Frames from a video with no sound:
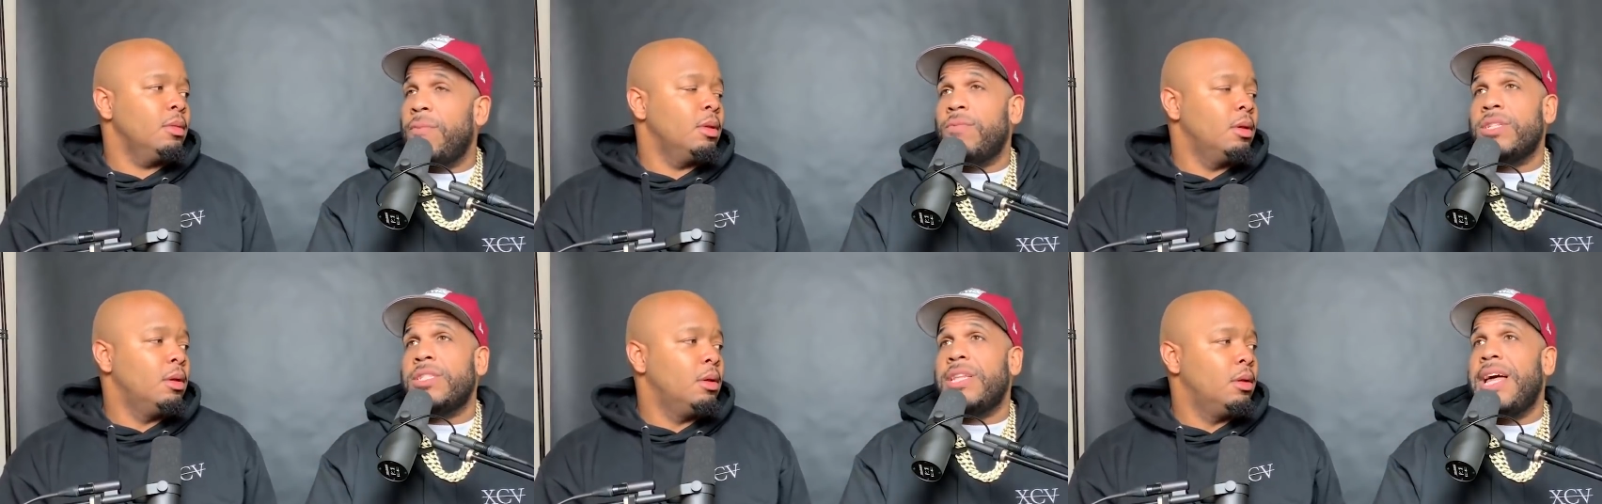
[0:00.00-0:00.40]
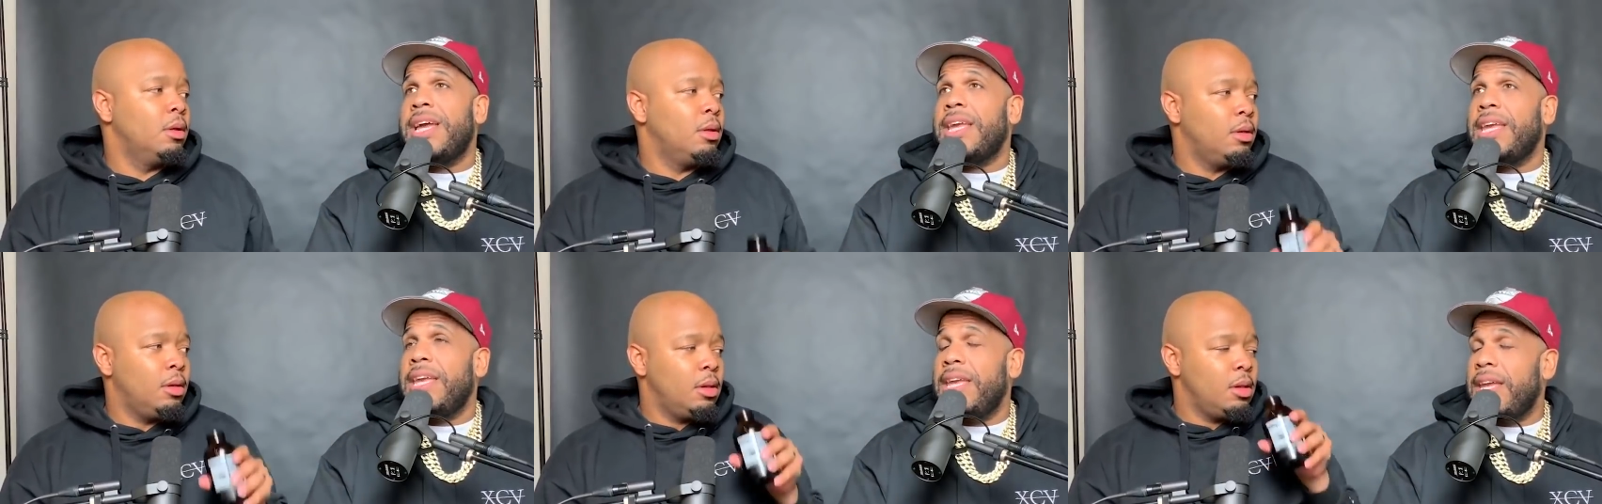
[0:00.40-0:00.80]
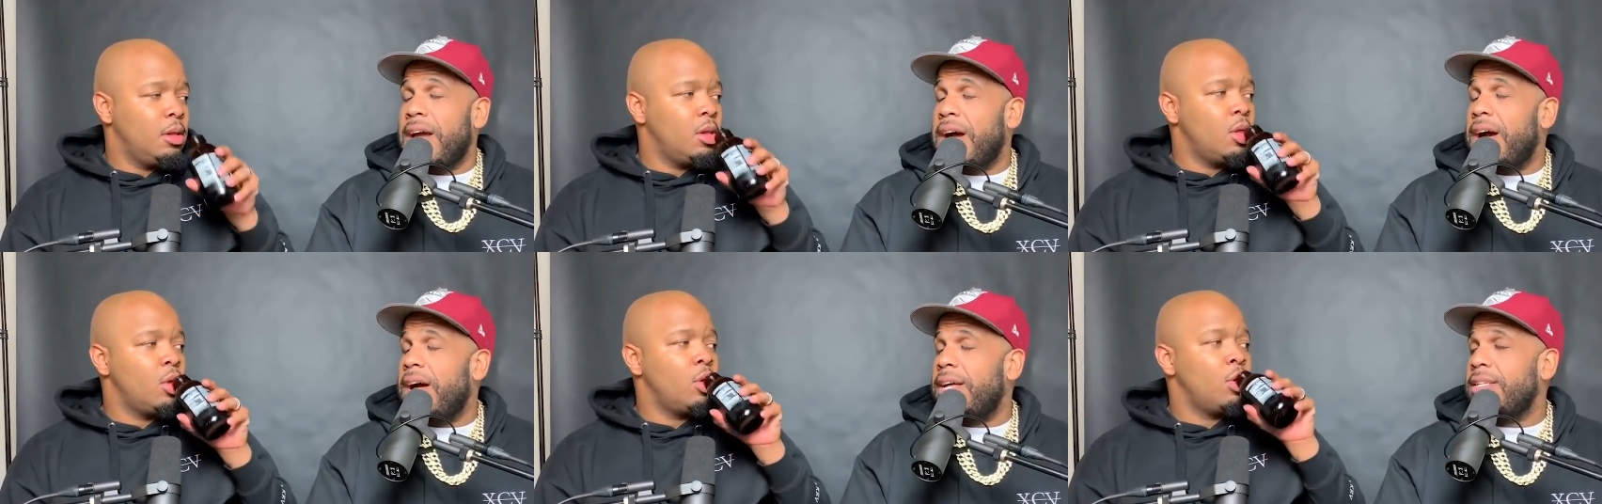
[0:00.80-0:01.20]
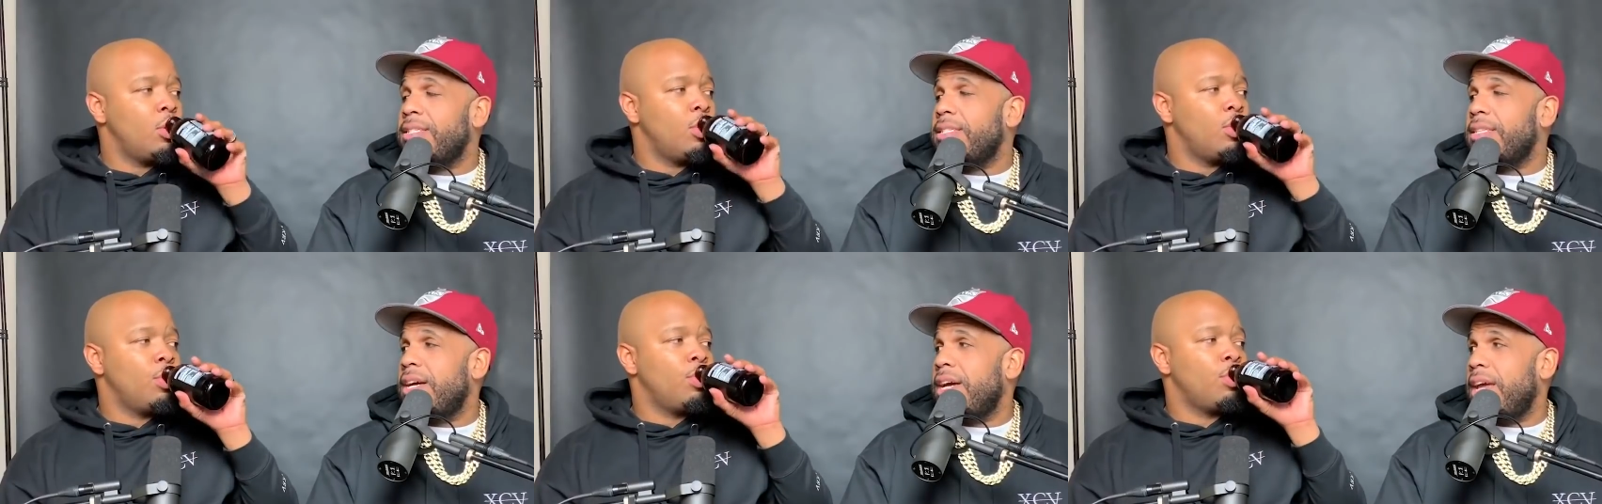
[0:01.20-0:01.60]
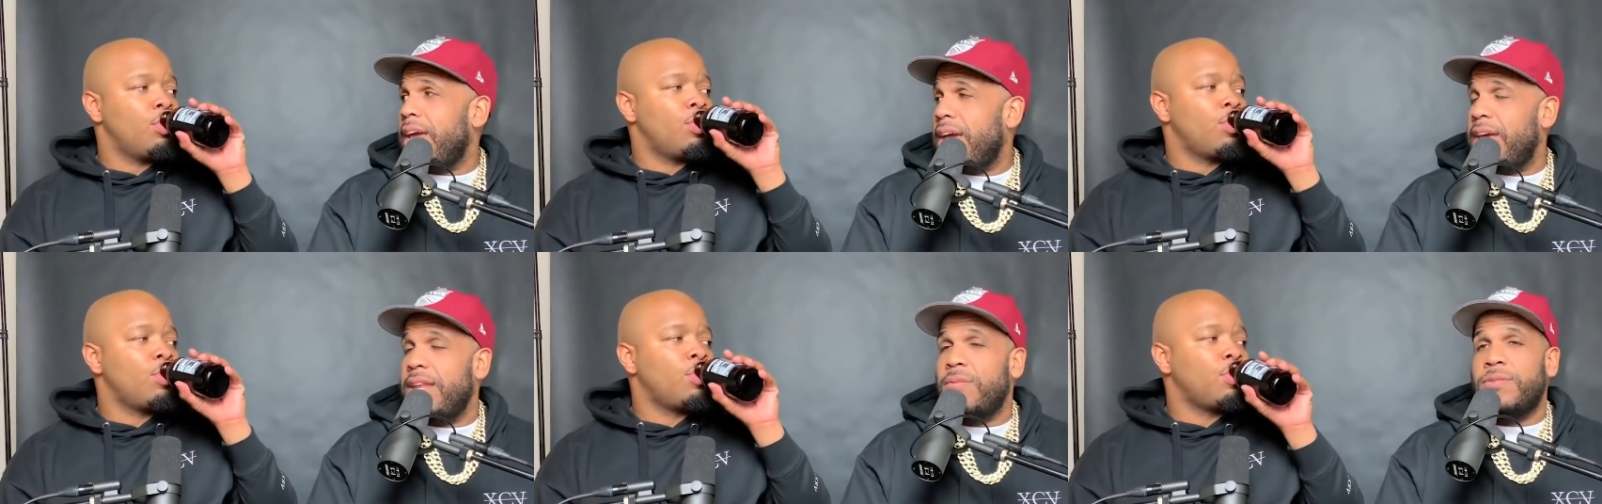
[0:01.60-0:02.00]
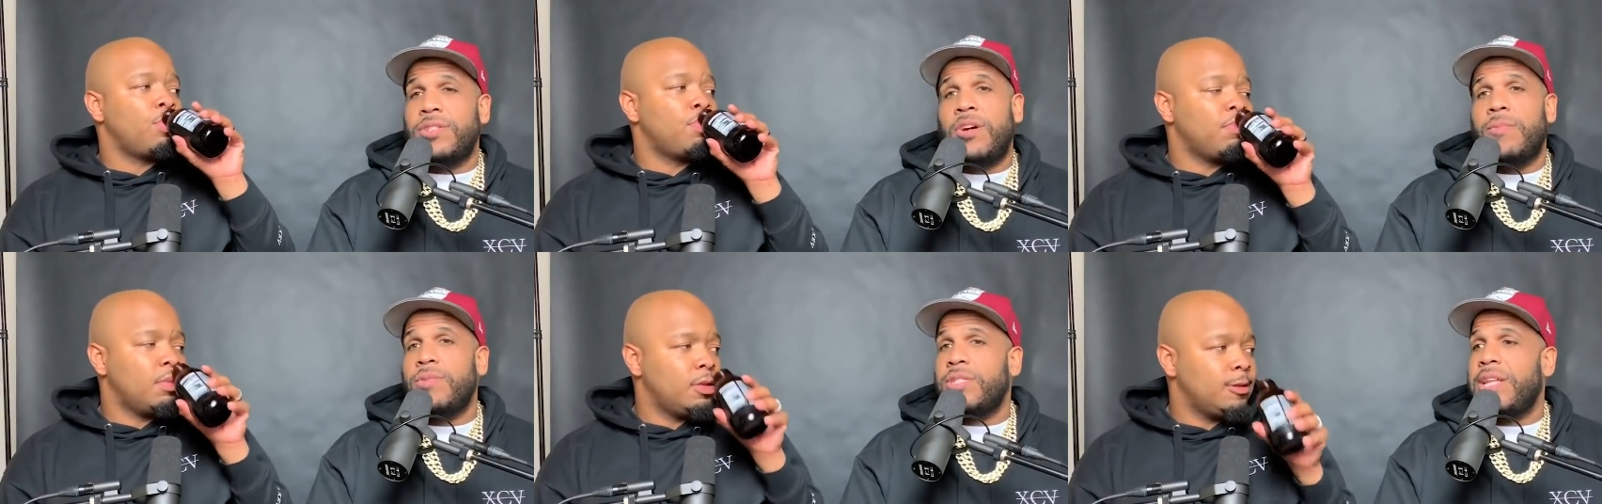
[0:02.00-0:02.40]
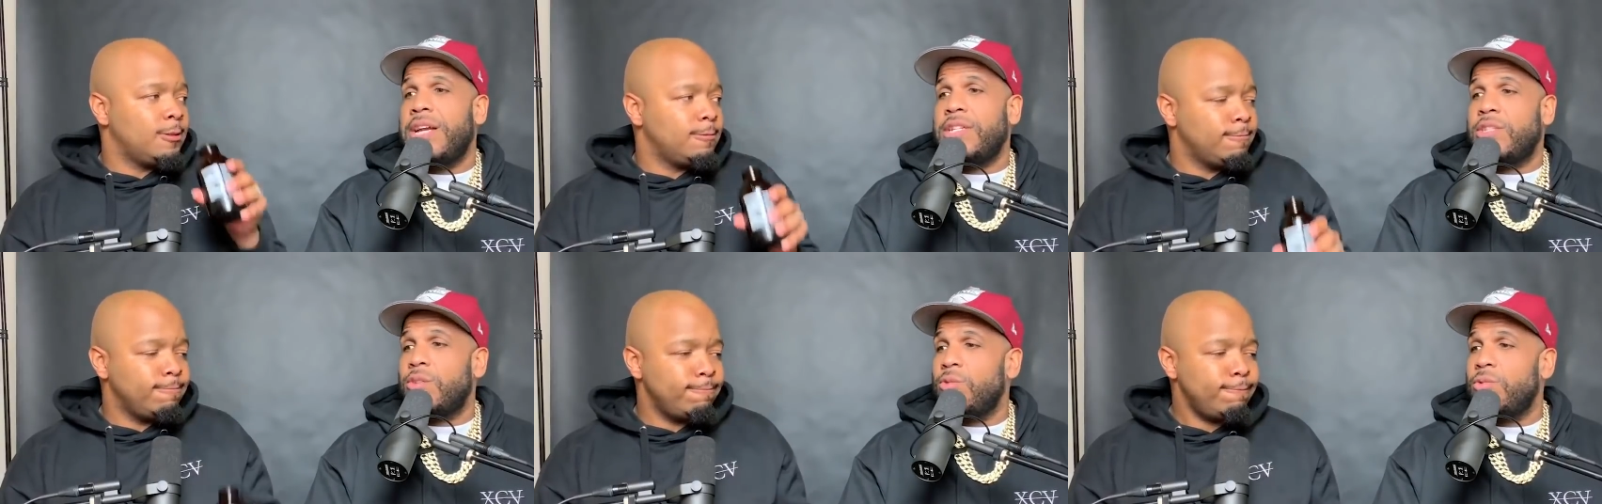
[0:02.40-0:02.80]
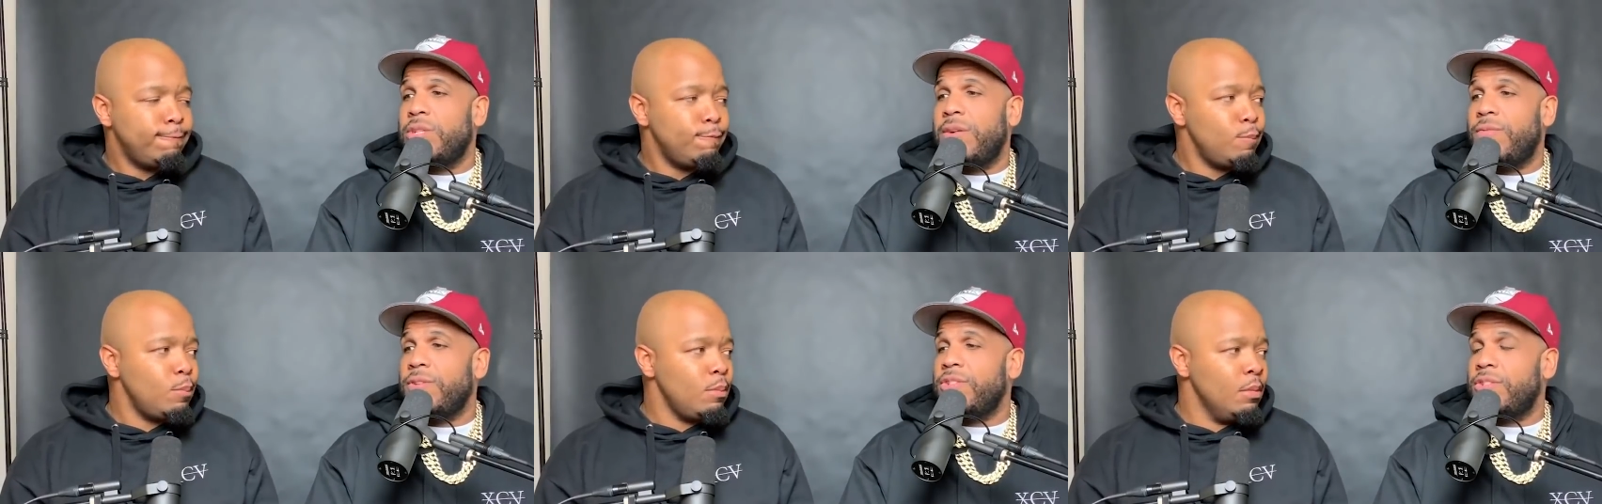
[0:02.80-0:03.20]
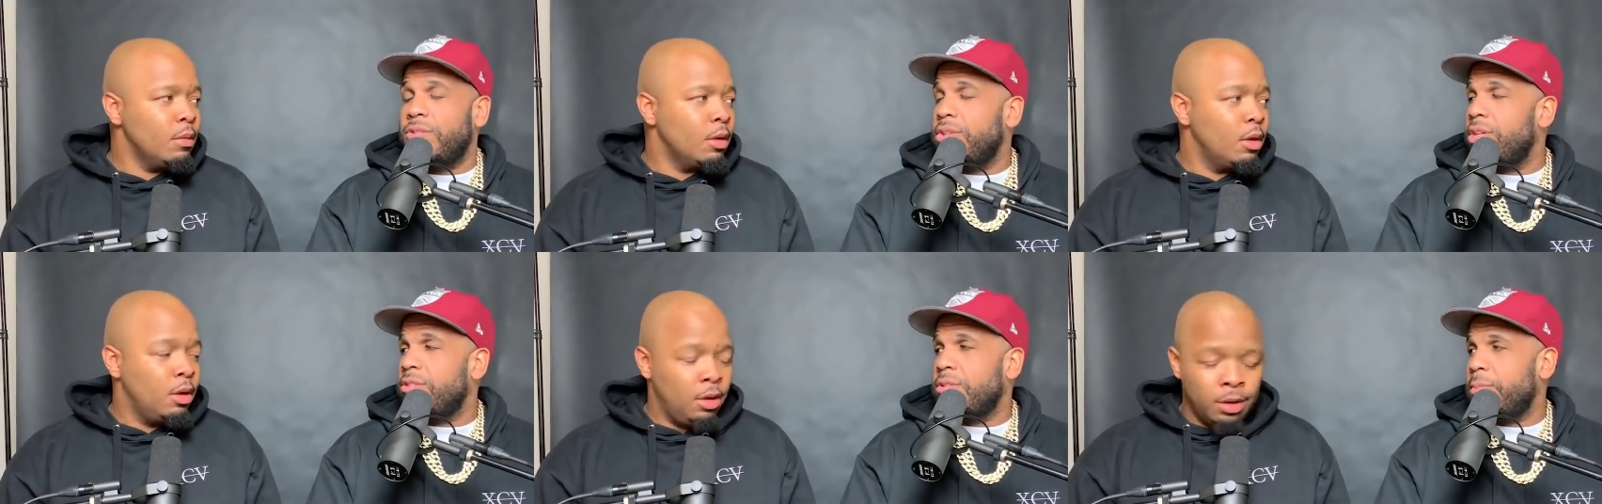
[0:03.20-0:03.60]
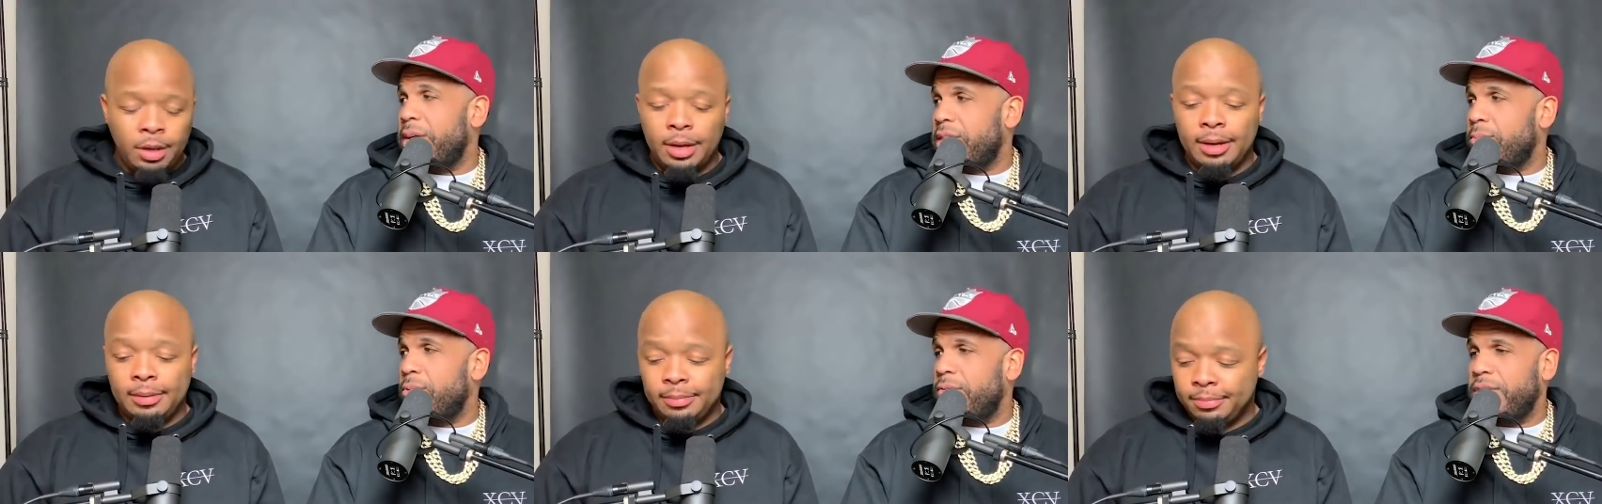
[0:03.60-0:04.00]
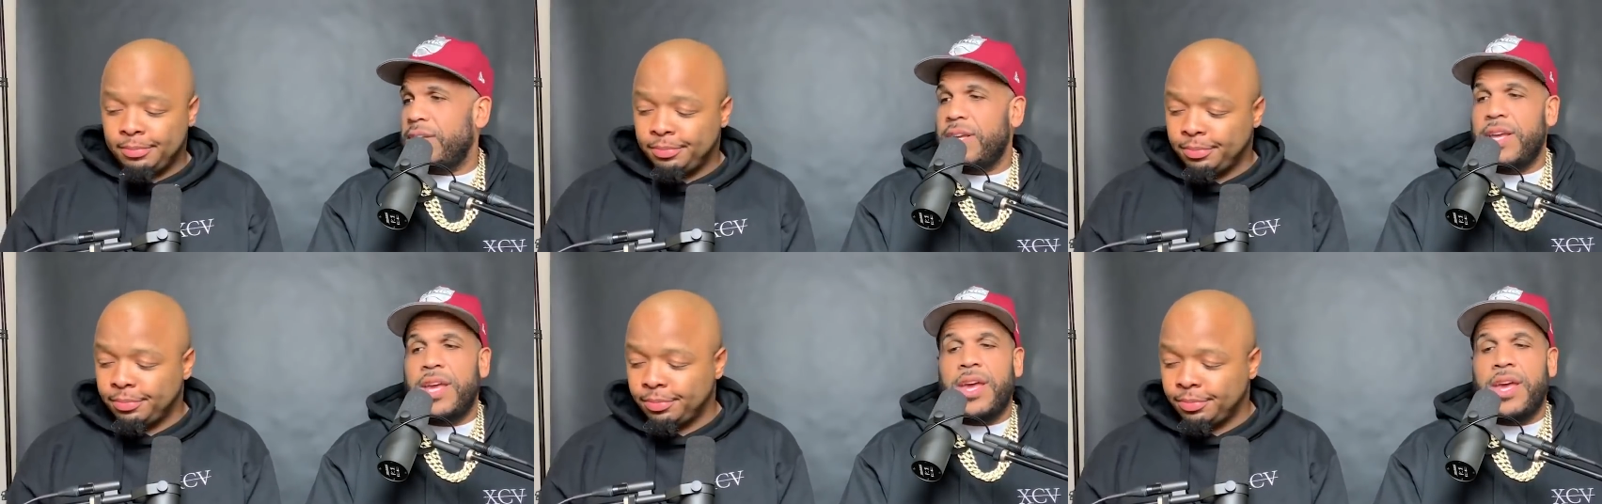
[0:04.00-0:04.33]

Speaker 1: It was like eons ahead. It was almost like two different studios okay. the movie.